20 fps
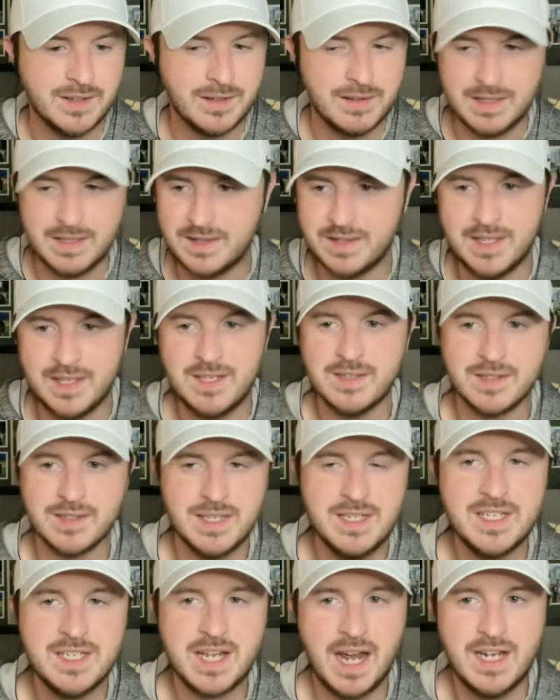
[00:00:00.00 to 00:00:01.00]
Like,
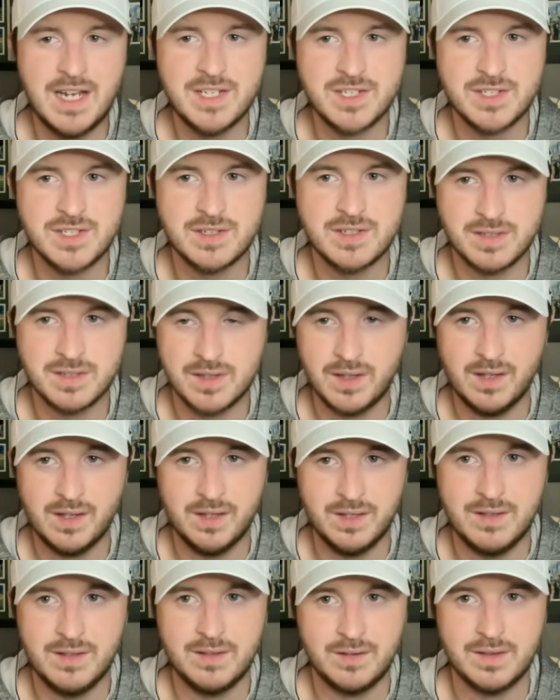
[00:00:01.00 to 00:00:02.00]
these guys,
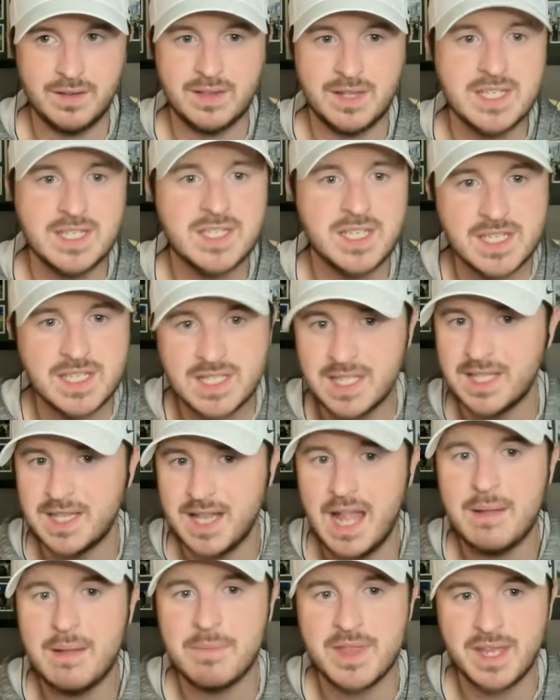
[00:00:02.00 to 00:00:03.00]
this is the
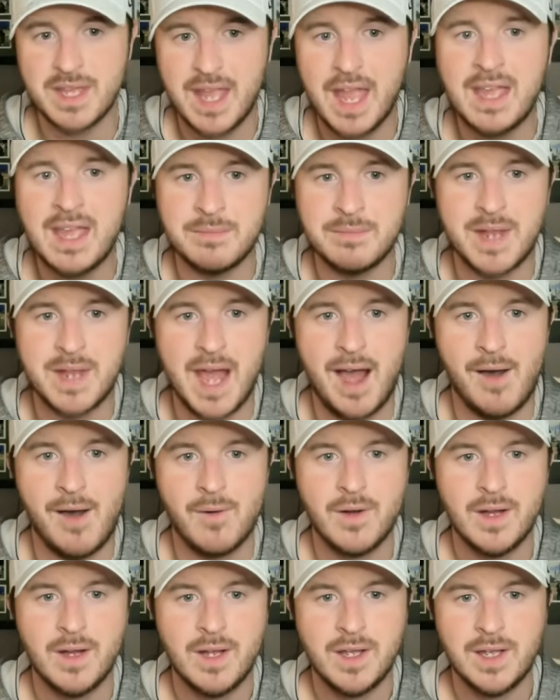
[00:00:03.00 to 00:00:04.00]
name of the game now.
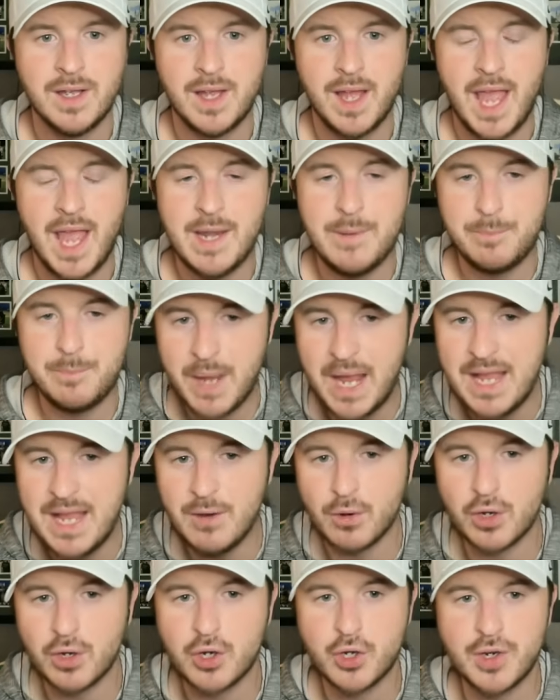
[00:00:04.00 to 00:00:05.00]
And
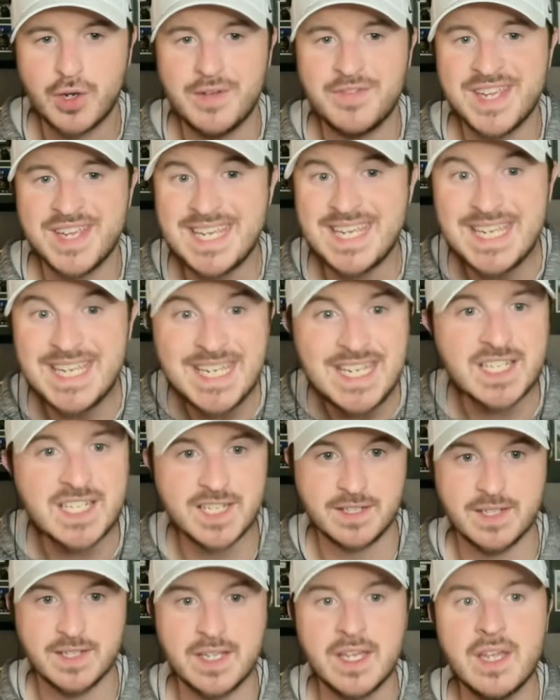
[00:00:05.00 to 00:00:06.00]
Baylor could have
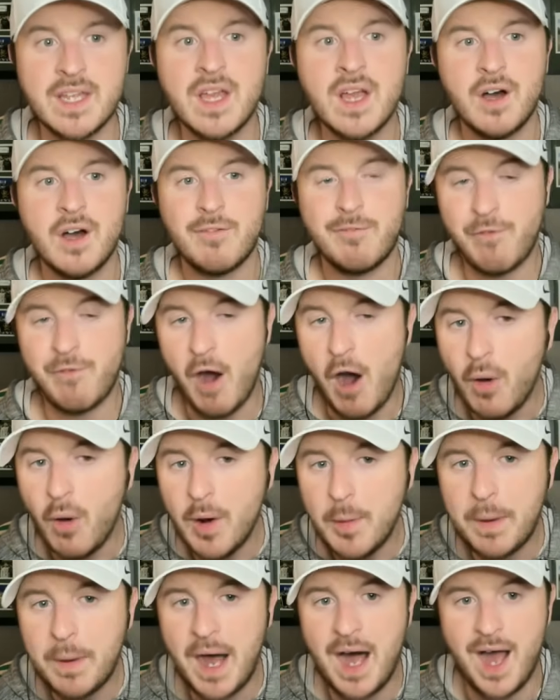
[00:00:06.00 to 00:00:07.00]
easily
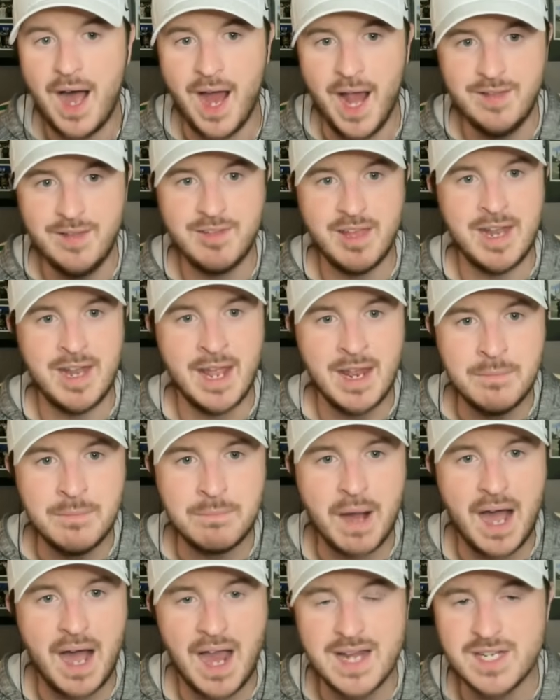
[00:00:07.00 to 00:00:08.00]
fallen behind and hidden
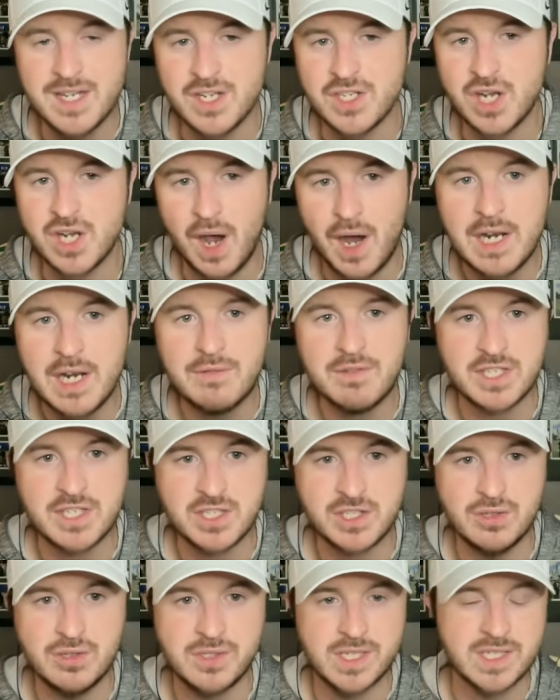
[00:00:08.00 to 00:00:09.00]
behind a ton of
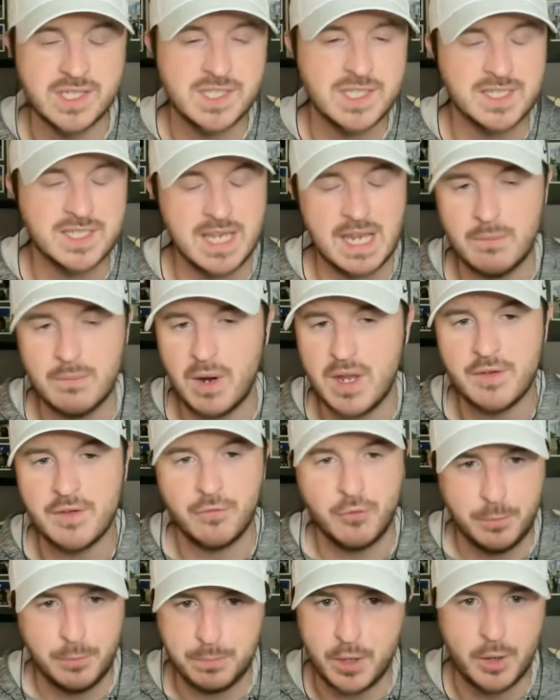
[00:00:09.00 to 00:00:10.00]
excuses the same way the
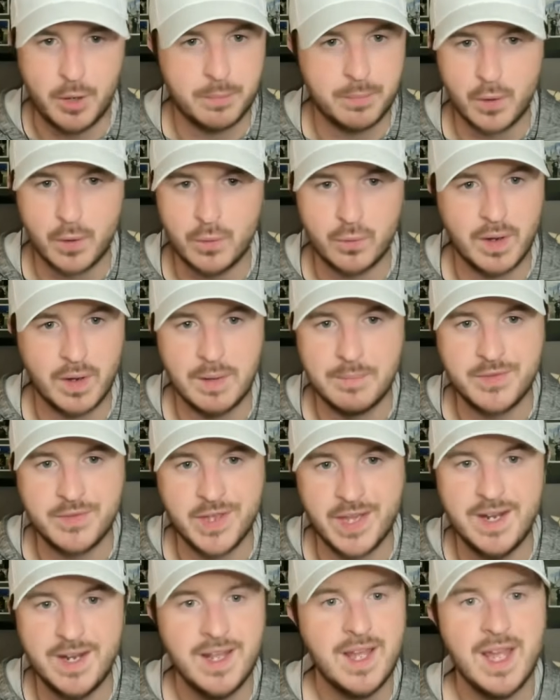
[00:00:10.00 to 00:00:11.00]
football program
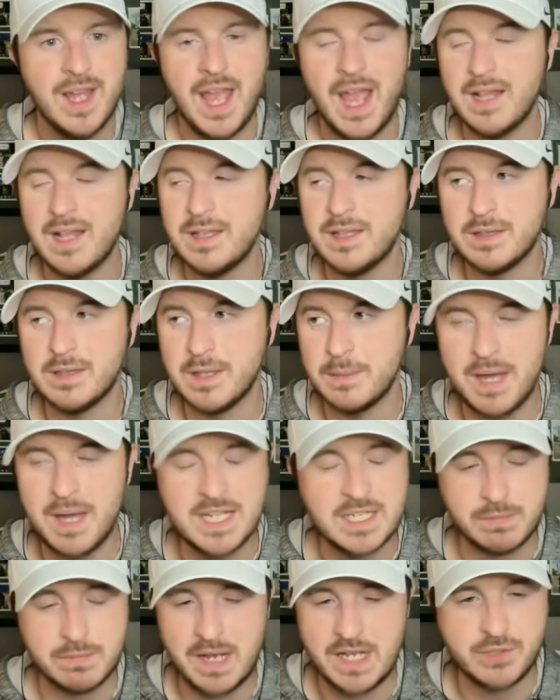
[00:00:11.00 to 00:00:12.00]
did. And the
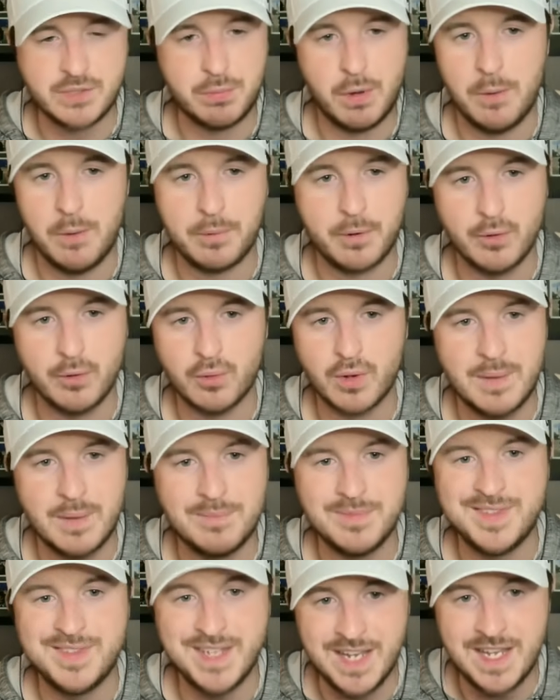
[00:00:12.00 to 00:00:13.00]
men's basketball
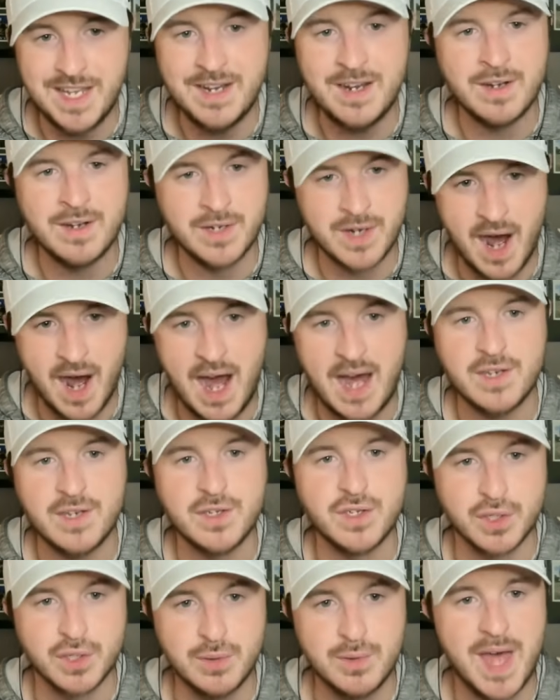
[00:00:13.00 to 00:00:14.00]
program did not
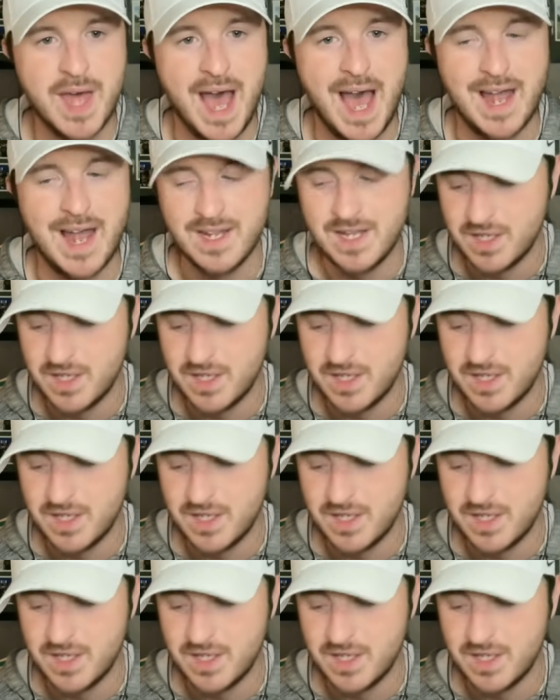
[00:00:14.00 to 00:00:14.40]
do that.